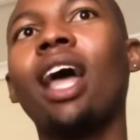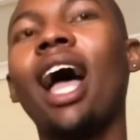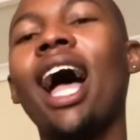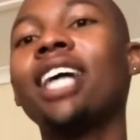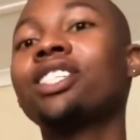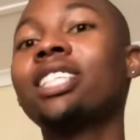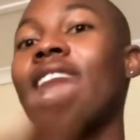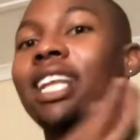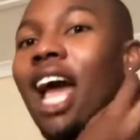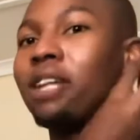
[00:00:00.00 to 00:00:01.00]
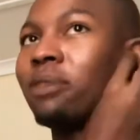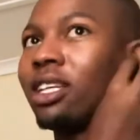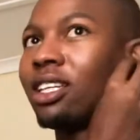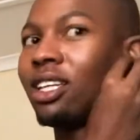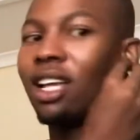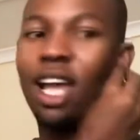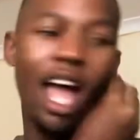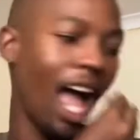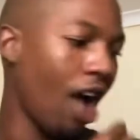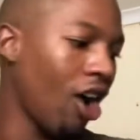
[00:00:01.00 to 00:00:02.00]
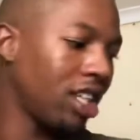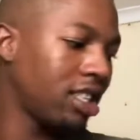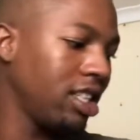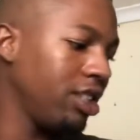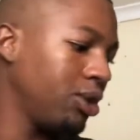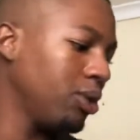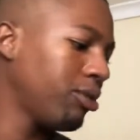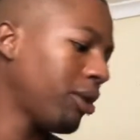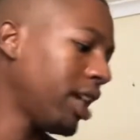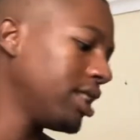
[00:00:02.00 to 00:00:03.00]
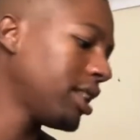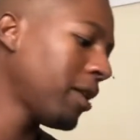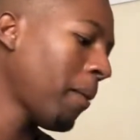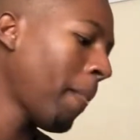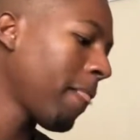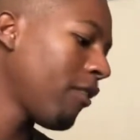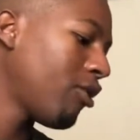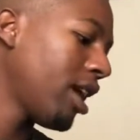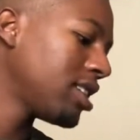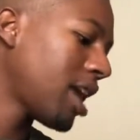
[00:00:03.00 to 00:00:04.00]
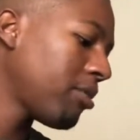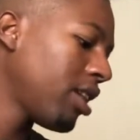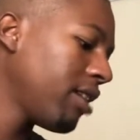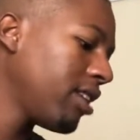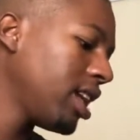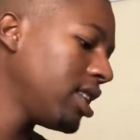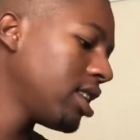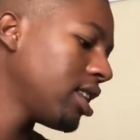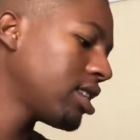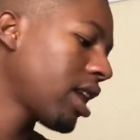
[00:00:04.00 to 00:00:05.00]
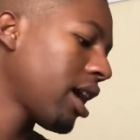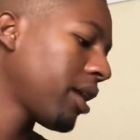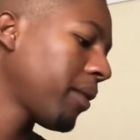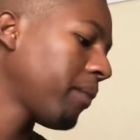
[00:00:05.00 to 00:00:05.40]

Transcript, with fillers: I just hate admin. I honestly do, friend. Friends, I'm not even eating this cake.